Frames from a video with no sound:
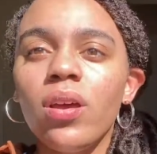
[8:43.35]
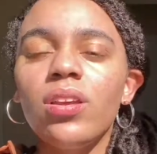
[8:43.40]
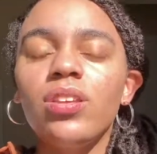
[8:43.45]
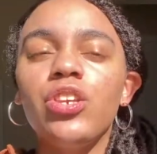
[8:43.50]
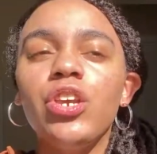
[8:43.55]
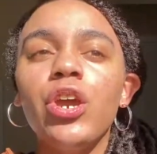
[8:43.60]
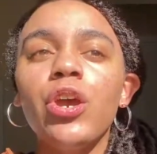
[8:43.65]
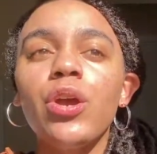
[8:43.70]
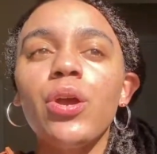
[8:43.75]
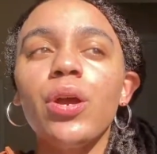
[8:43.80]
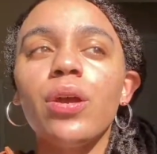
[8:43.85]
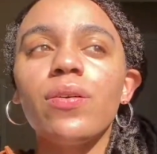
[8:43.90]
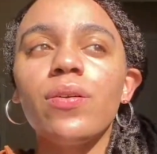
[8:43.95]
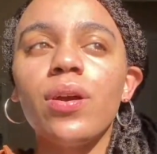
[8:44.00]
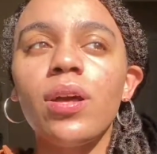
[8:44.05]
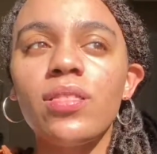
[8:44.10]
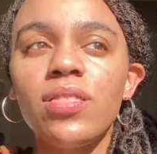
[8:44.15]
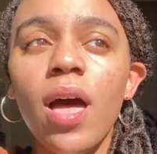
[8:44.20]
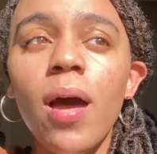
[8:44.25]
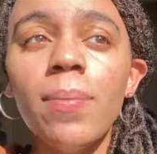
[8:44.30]
Your
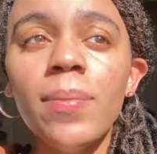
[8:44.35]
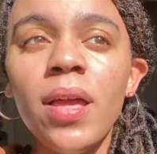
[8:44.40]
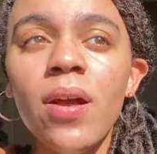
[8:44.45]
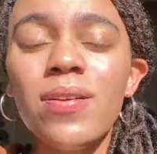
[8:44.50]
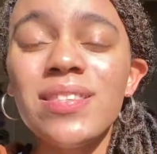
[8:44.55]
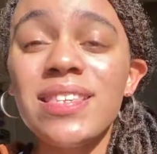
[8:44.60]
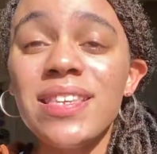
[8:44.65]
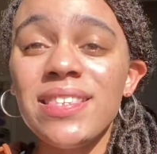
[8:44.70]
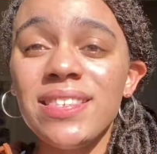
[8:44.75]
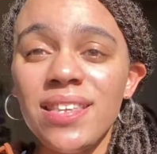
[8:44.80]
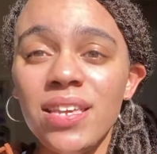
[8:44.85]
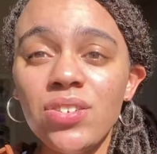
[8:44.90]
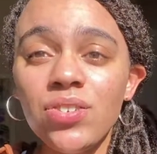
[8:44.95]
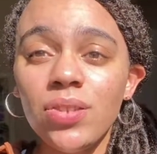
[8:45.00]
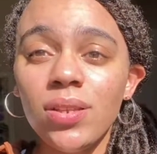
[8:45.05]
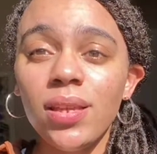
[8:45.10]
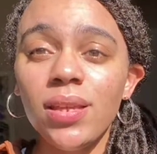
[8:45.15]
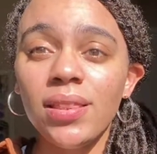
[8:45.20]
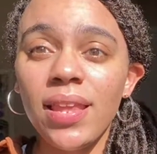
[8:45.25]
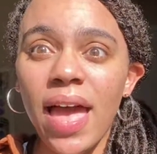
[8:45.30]
thumbnail is
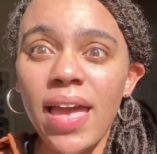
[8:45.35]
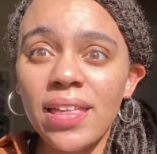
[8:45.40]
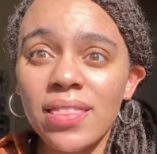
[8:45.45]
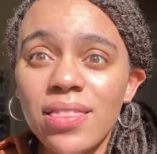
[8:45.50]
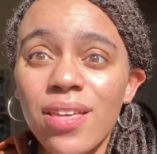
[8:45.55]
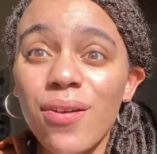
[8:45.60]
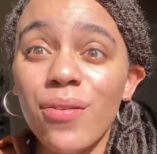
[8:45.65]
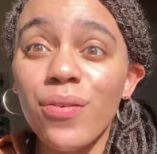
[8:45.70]
essentially like the